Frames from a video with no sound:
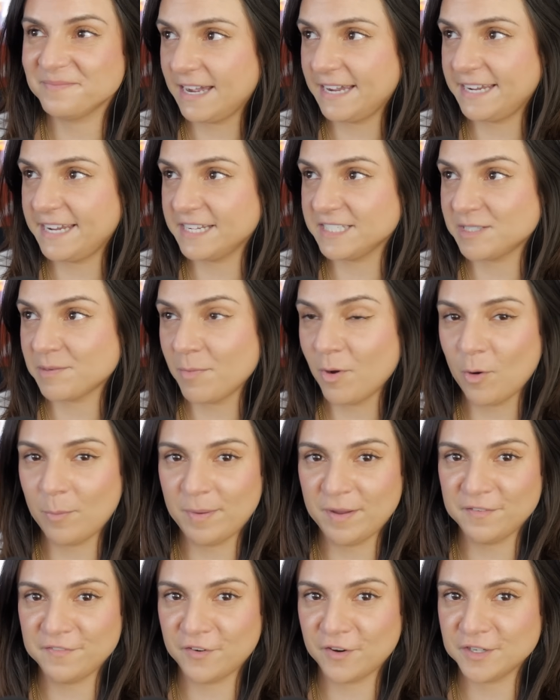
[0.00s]
I guess I'm
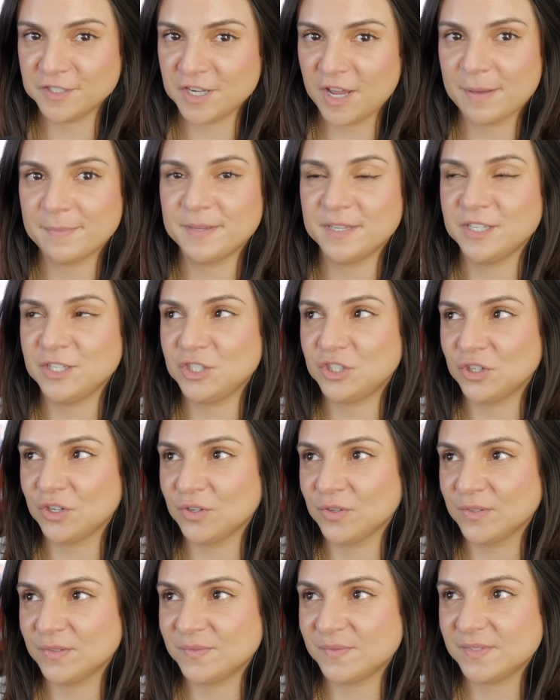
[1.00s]
hoping for a Tommy Lee
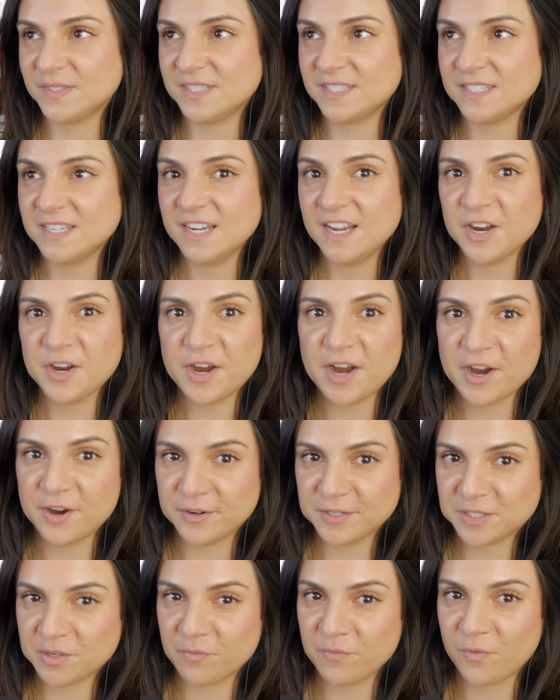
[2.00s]
Jones,
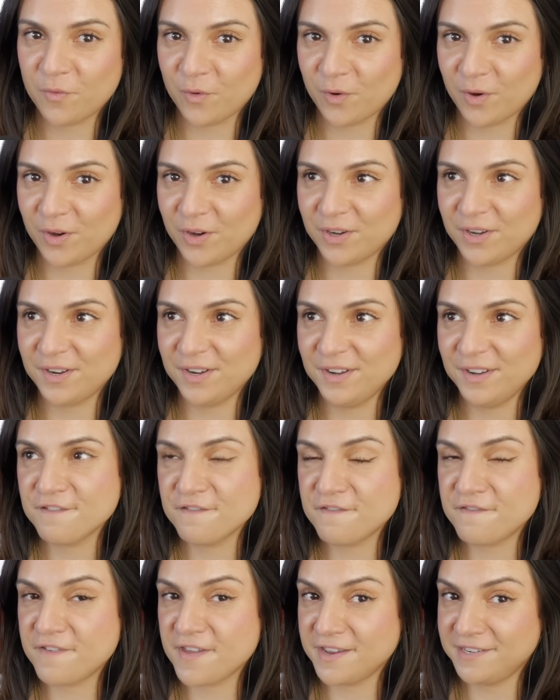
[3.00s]
Harrison Ford
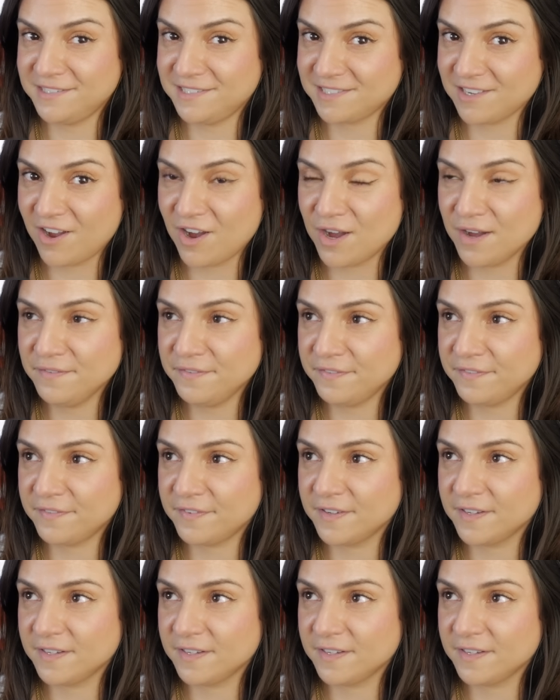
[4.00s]
face off